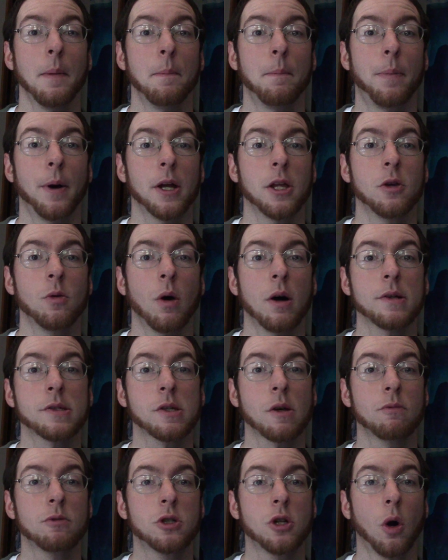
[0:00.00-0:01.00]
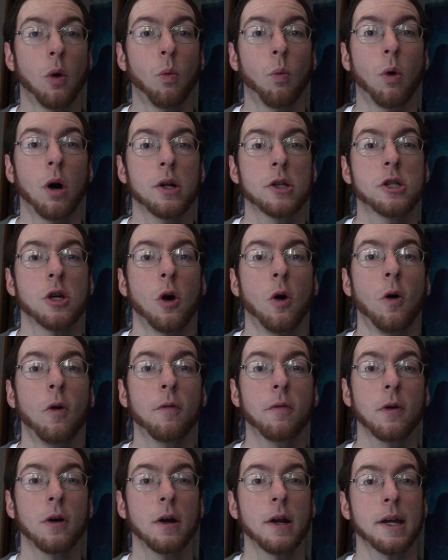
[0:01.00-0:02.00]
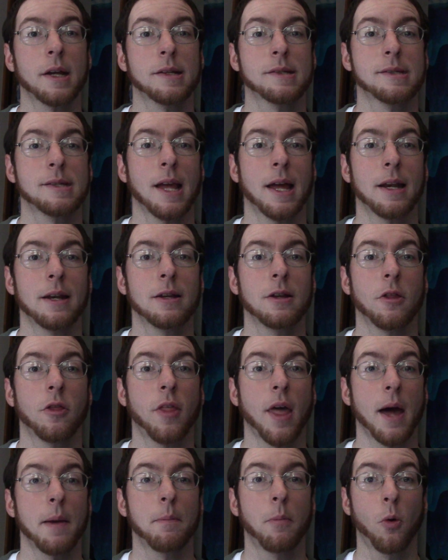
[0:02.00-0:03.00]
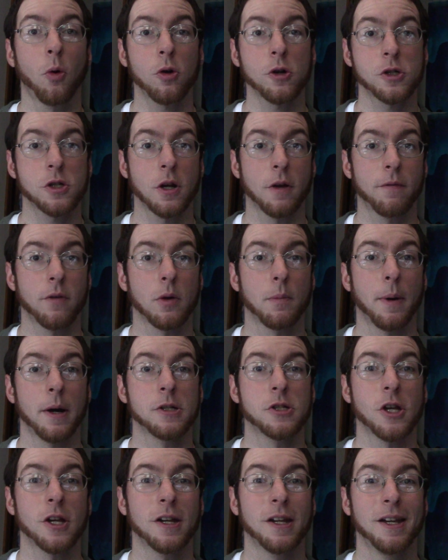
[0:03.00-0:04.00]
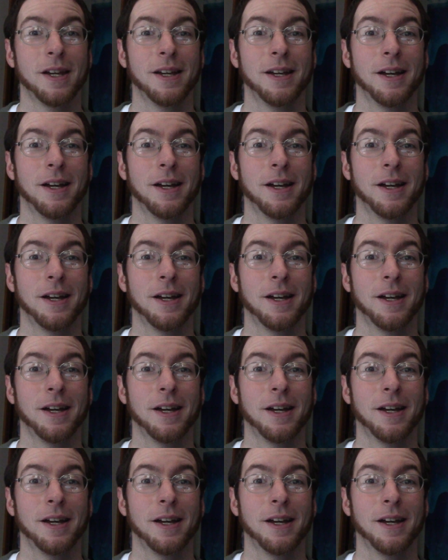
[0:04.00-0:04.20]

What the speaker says: but you also don't want to overextend that portion of your budget